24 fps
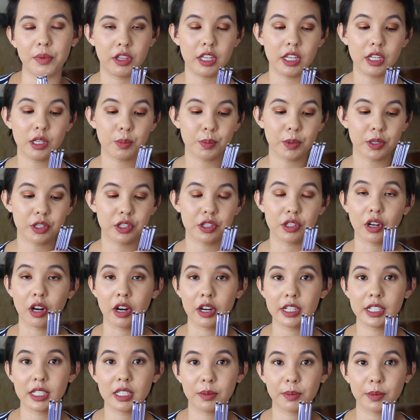These brushes
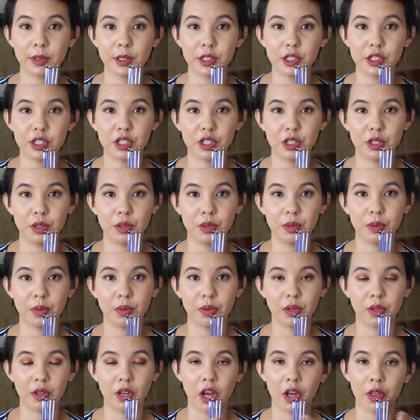are similar to
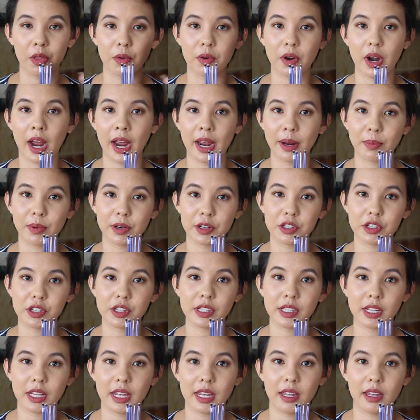the other eye
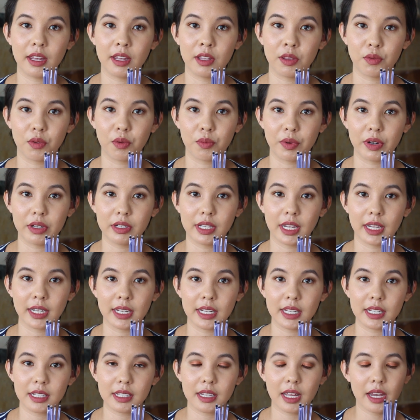brushes in the Real
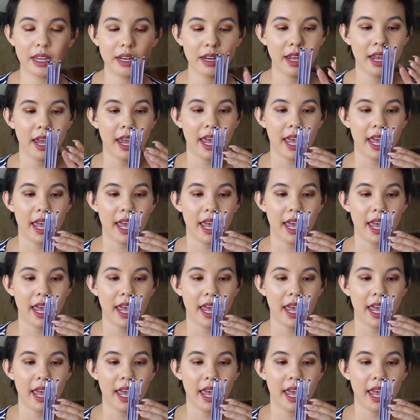Techniques line,